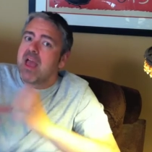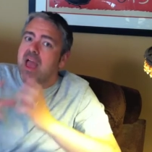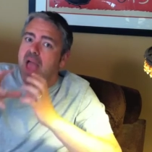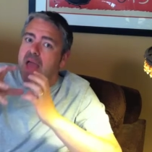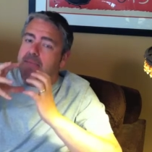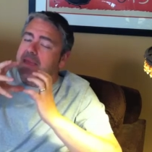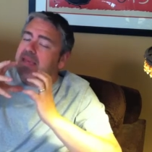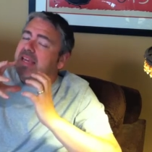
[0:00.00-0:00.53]

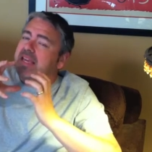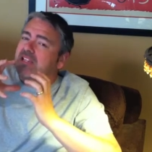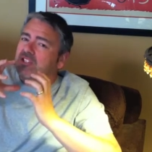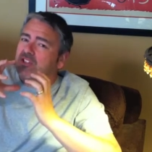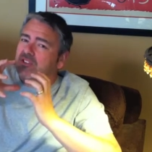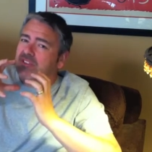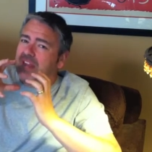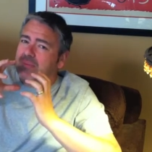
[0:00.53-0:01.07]
and making
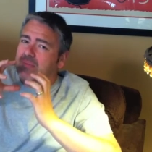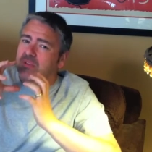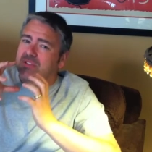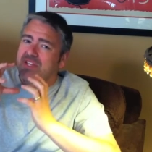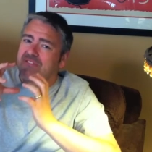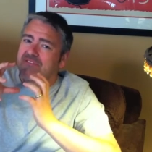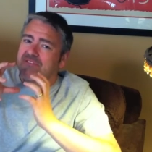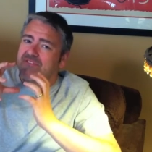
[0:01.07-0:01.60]
sure that I'm
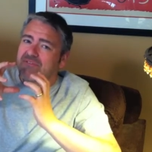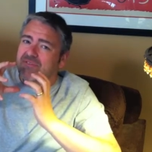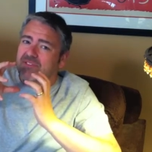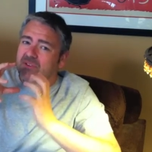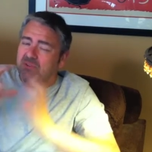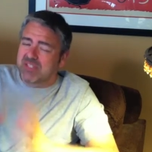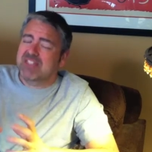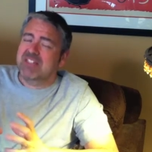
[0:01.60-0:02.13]
using a,
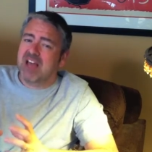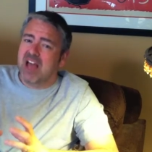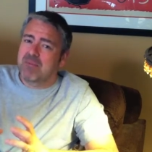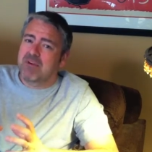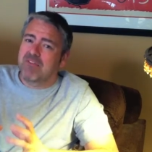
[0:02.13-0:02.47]
using time